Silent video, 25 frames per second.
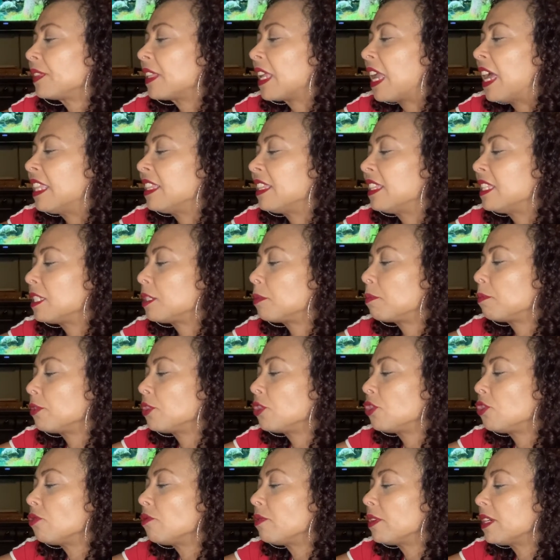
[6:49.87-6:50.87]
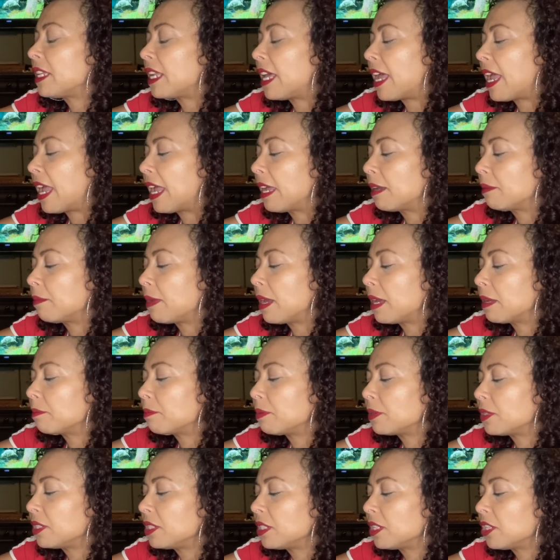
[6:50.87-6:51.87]
And this put you in the hangman
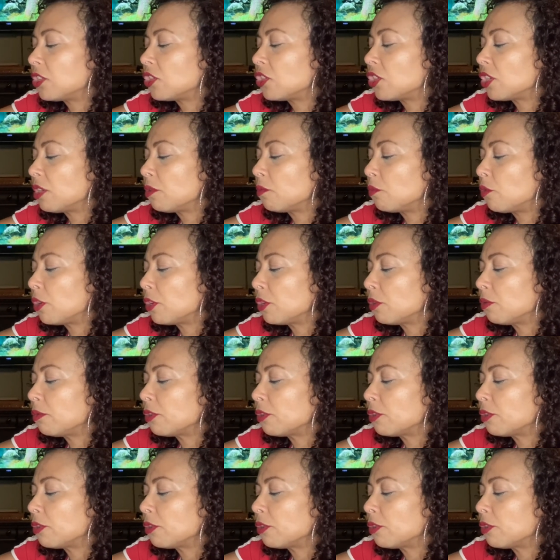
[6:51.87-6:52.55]
position where you